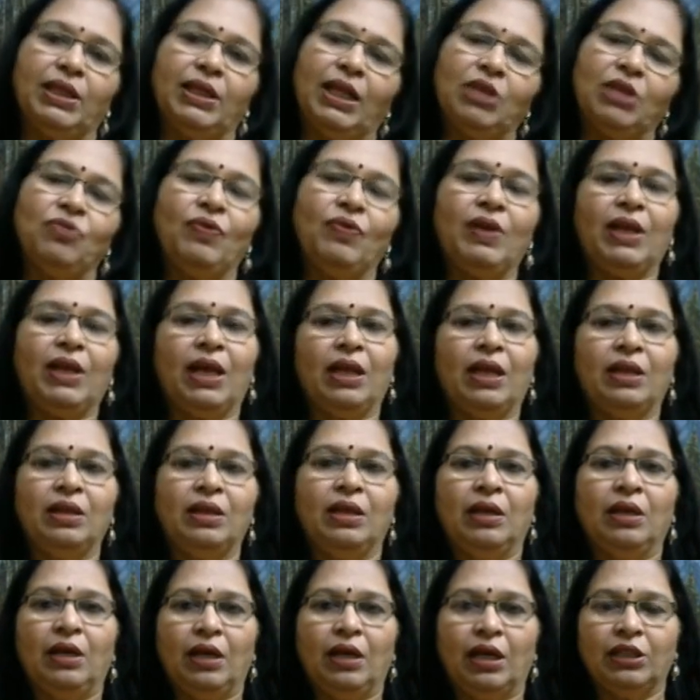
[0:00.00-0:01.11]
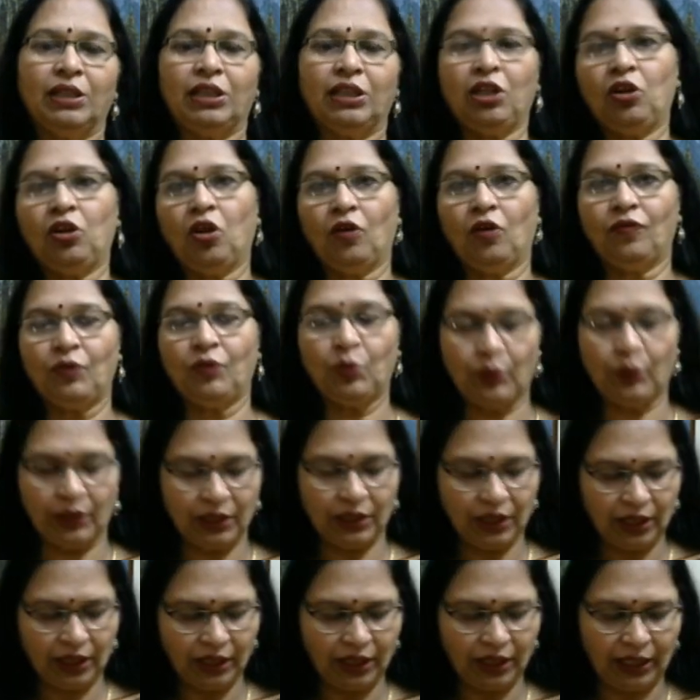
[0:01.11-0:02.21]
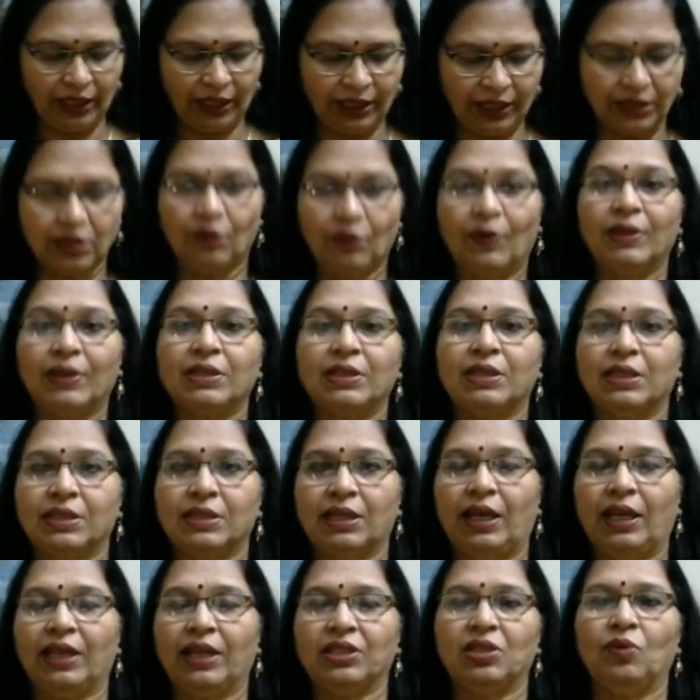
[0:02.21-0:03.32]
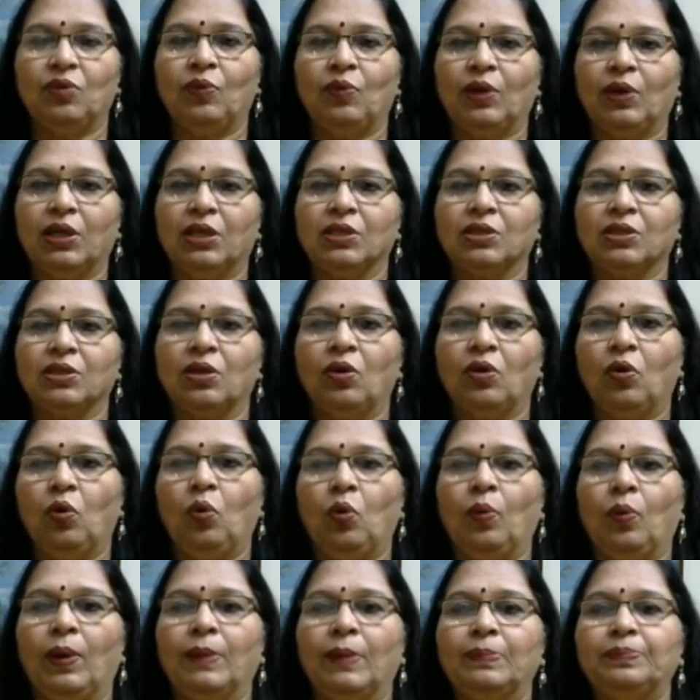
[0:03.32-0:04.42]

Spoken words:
That we can think of doing it a little later once this collection work is over.